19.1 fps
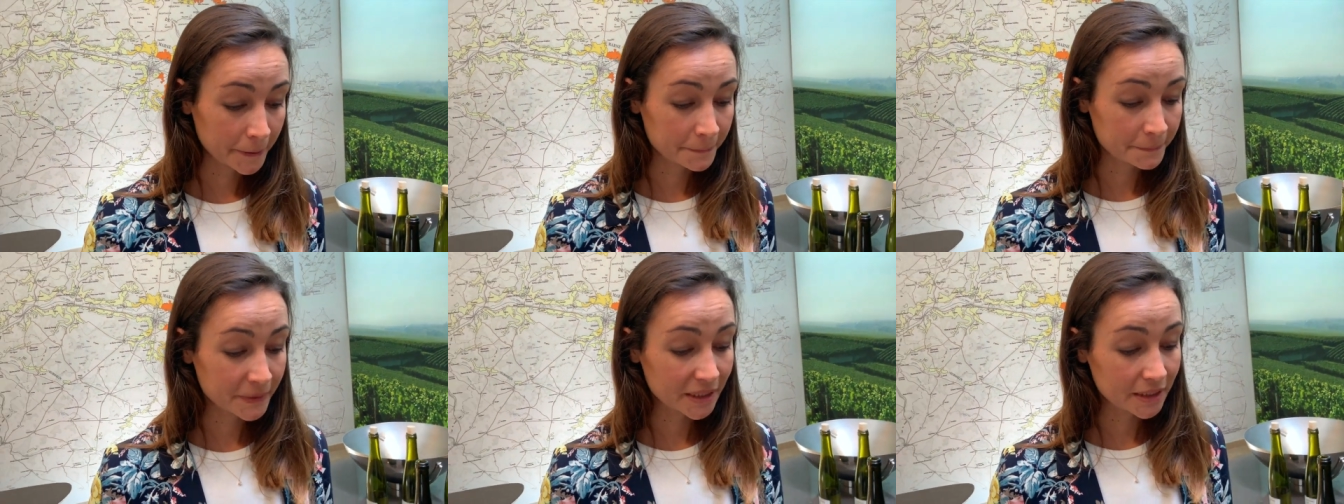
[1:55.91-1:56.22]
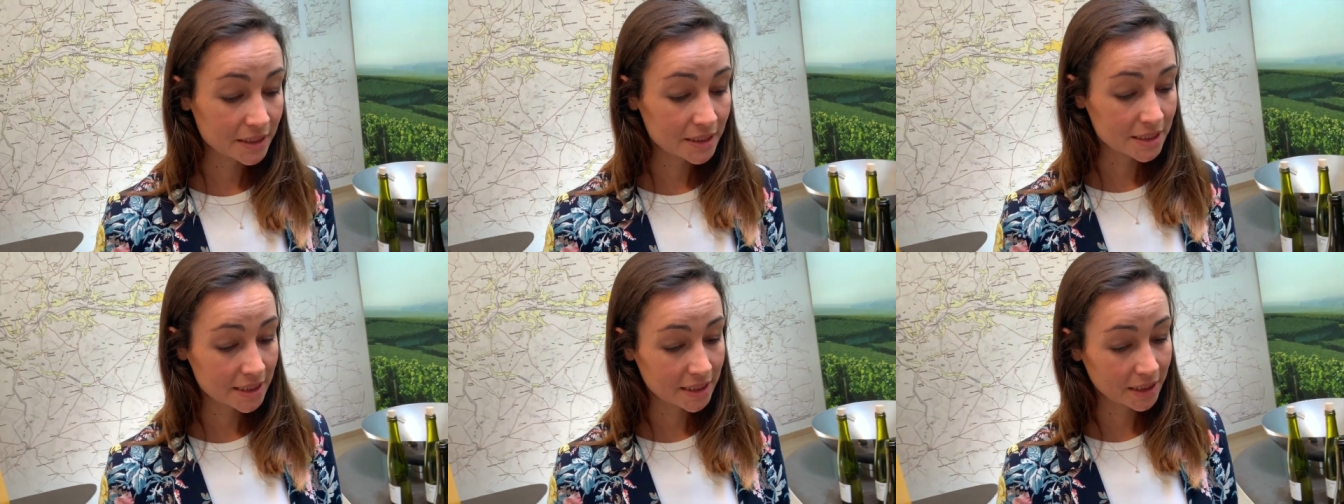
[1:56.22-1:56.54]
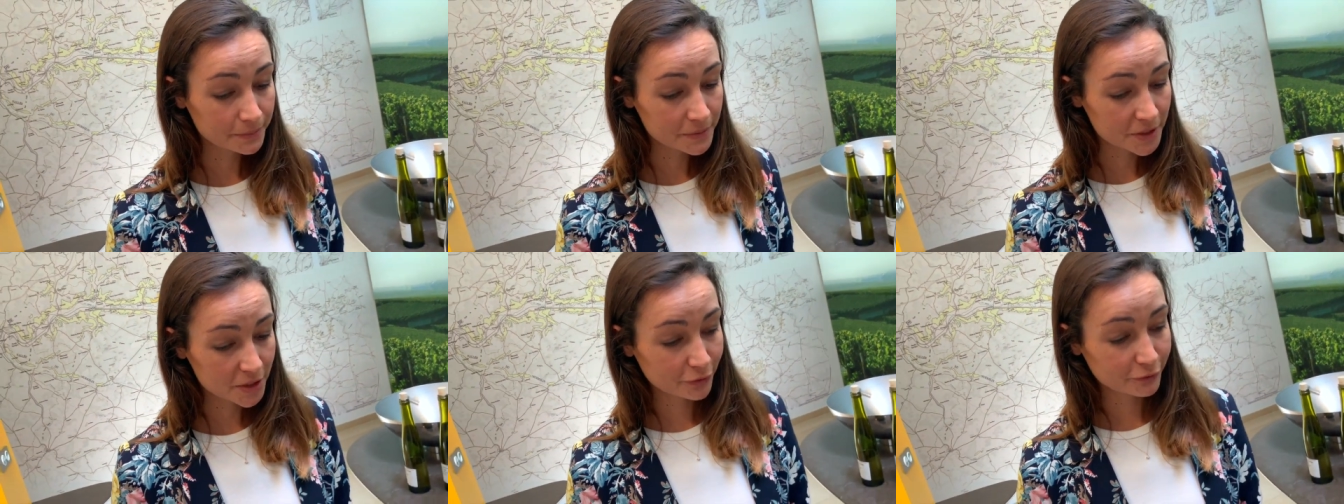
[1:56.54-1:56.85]
In
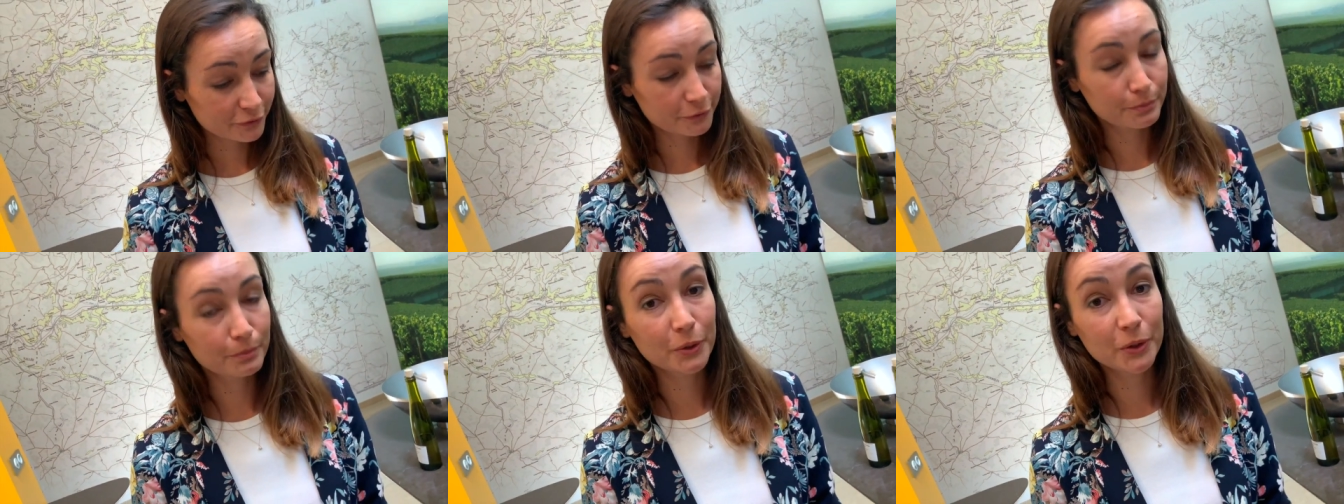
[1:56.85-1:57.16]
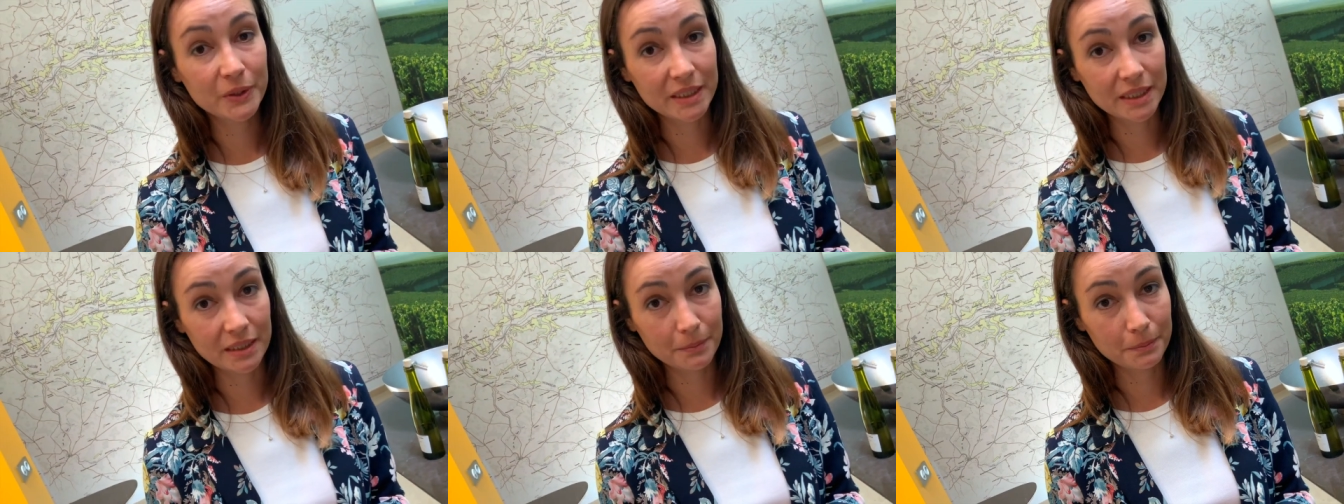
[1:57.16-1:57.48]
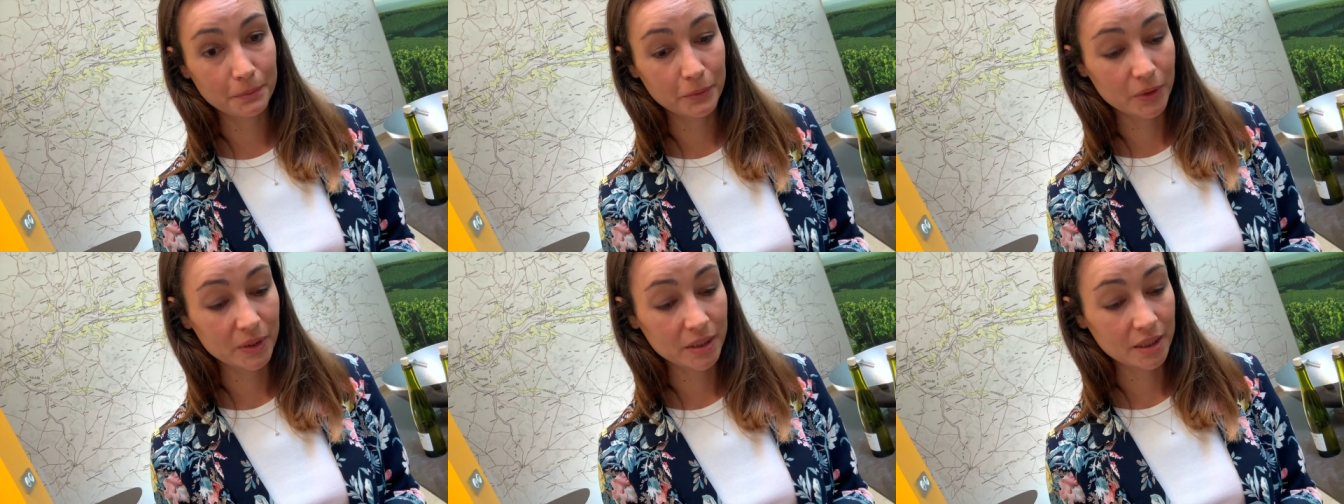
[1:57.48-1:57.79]
terms of
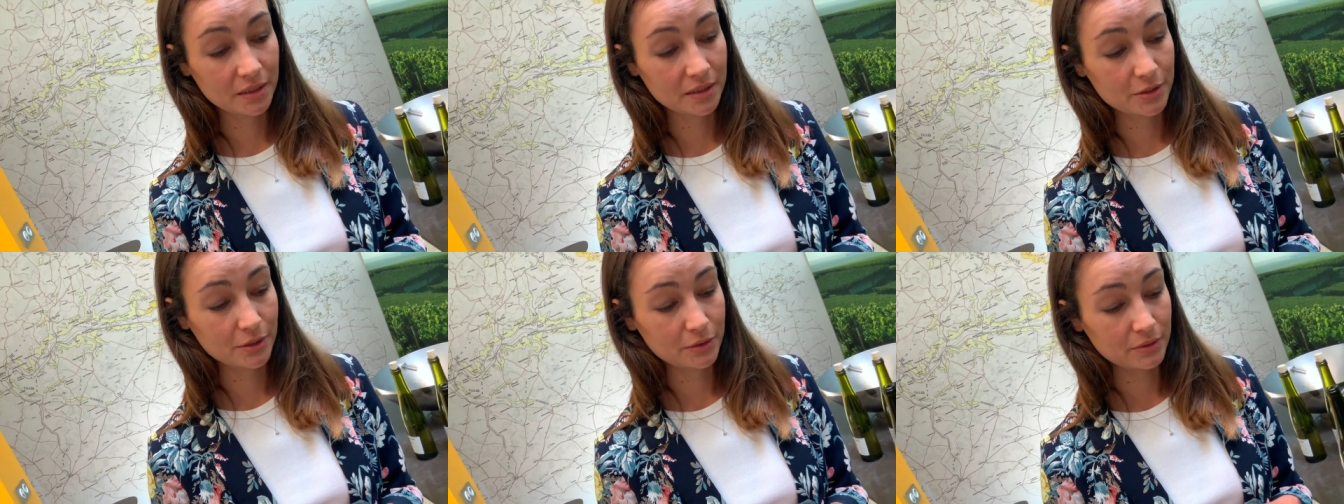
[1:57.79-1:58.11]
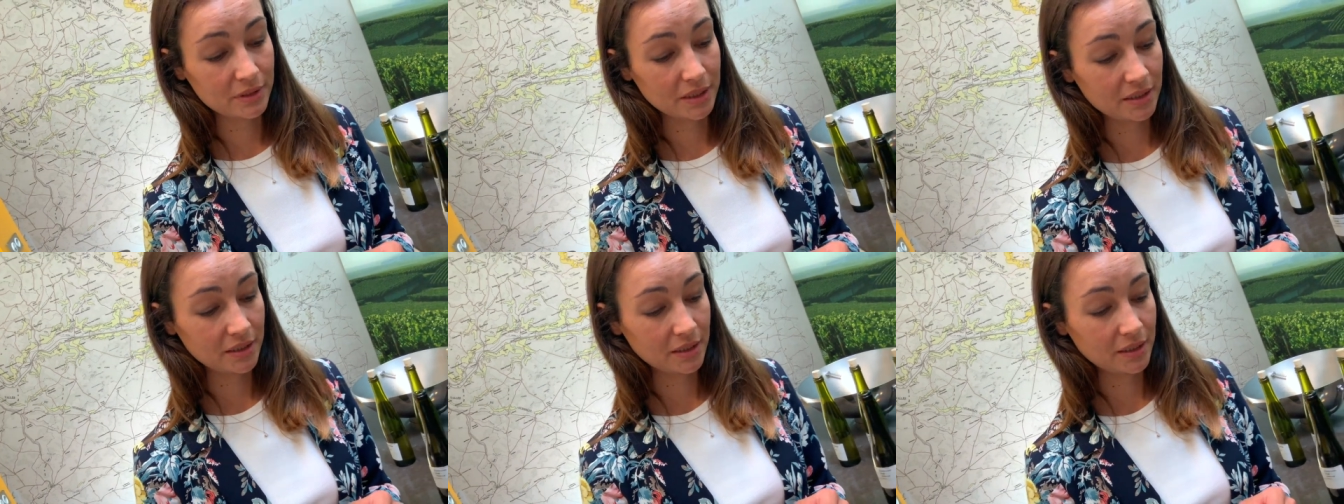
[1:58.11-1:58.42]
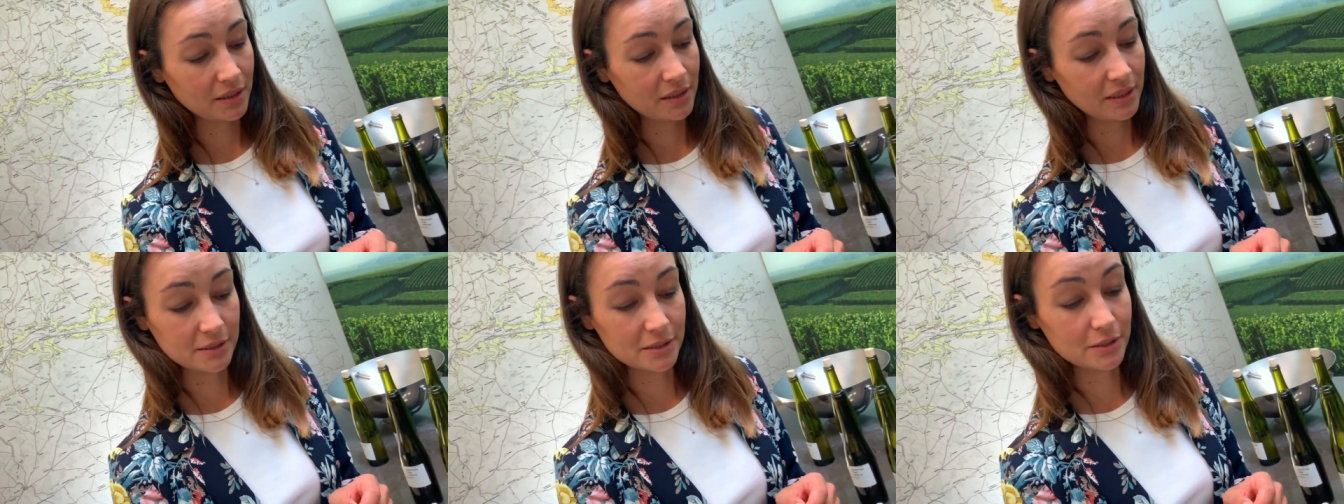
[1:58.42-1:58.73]
Meunier
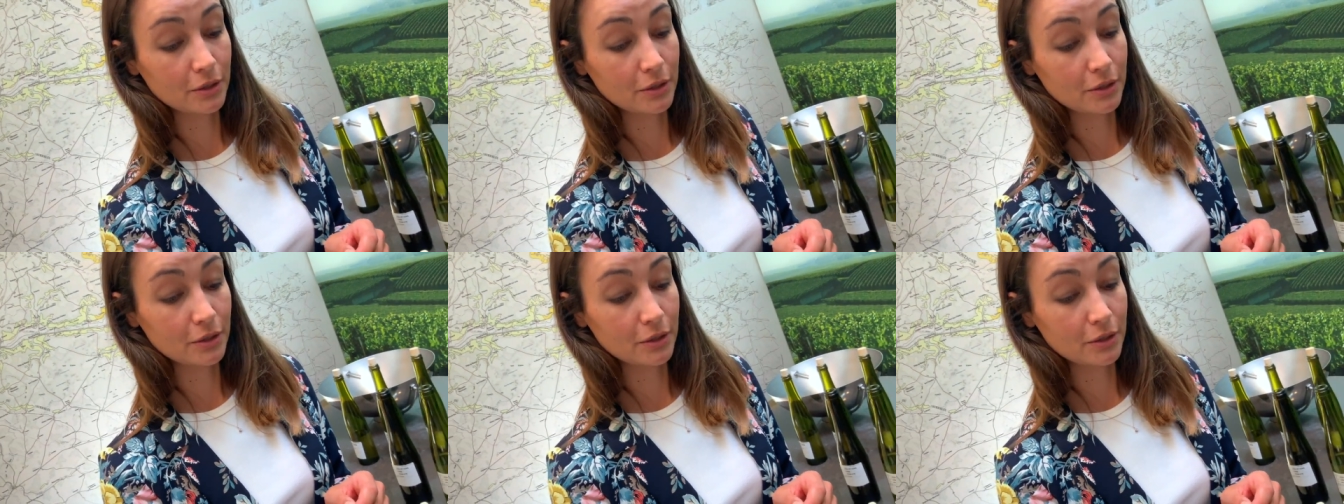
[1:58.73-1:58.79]
is